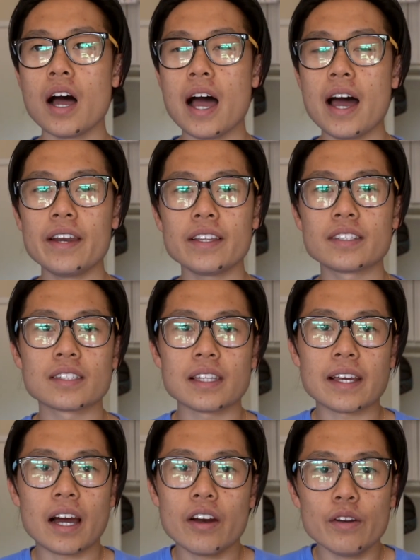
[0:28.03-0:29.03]
and it's
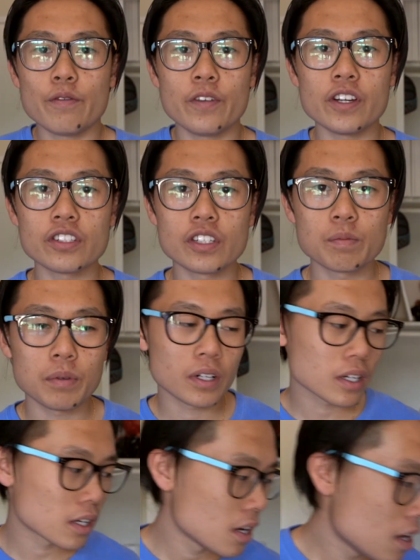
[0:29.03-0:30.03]
like I already finished this book.